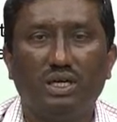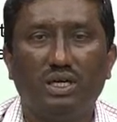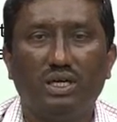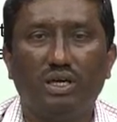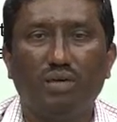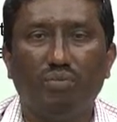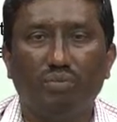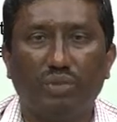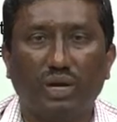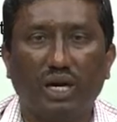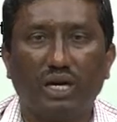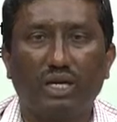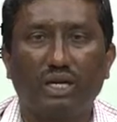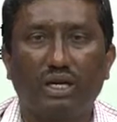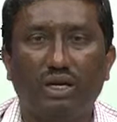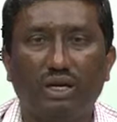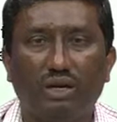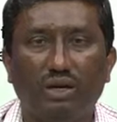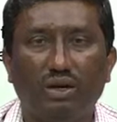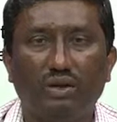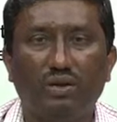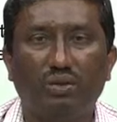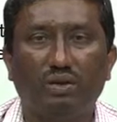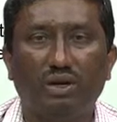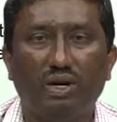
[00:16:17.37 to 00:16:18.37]

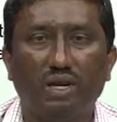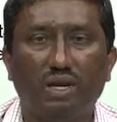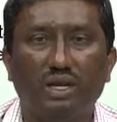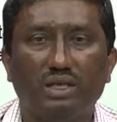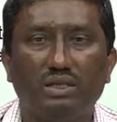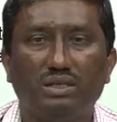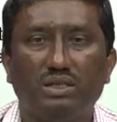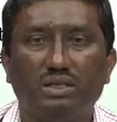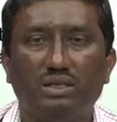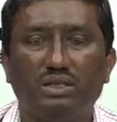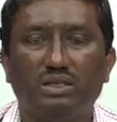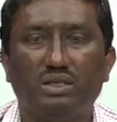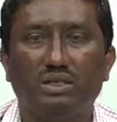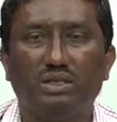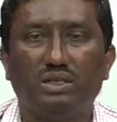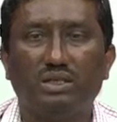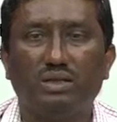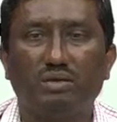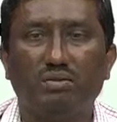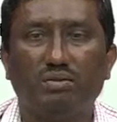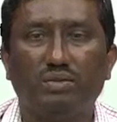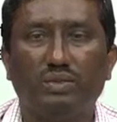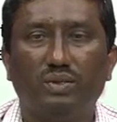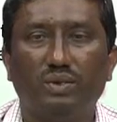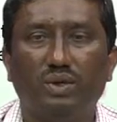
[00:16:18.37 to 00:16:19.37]
impractical to analyze the
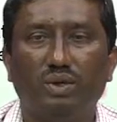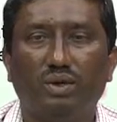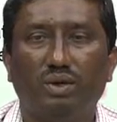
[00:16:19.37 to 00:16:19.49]
system